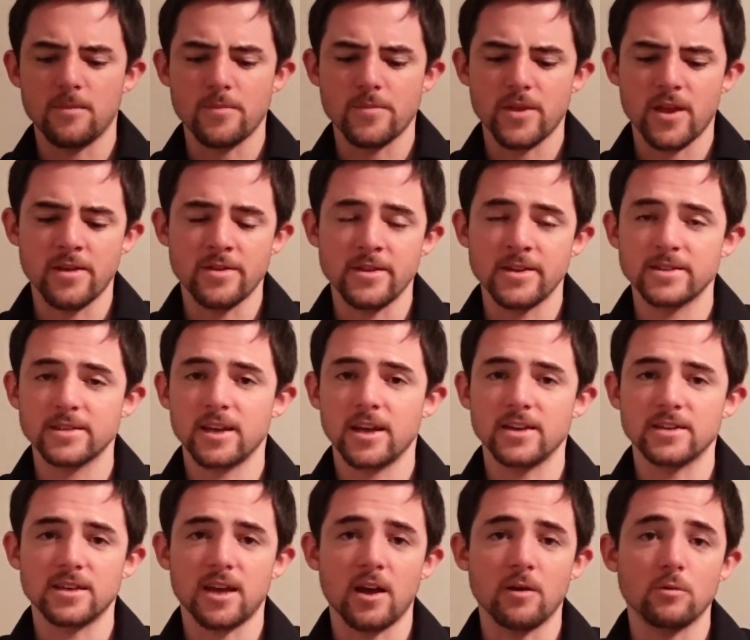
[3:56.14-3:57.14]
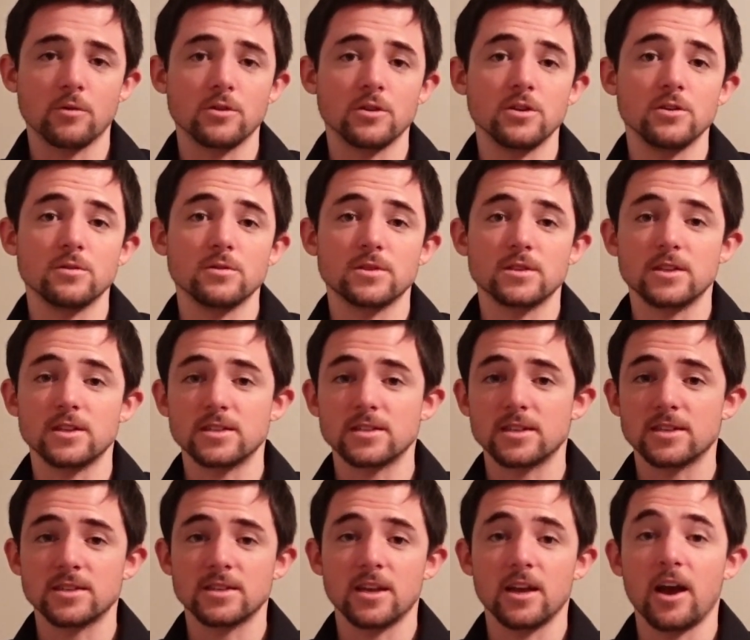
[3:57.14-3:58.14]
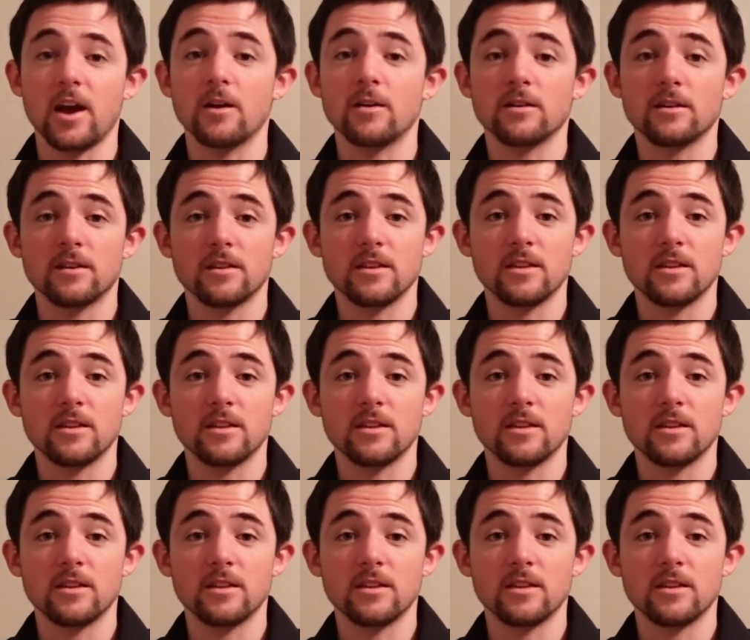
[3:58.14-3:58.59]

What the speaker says: in this case, I would use this to say